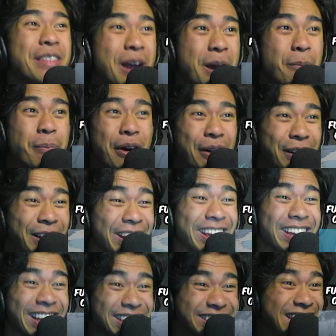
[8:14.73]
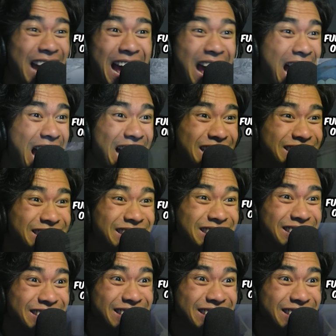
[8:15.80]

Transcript: They're bullying his ass!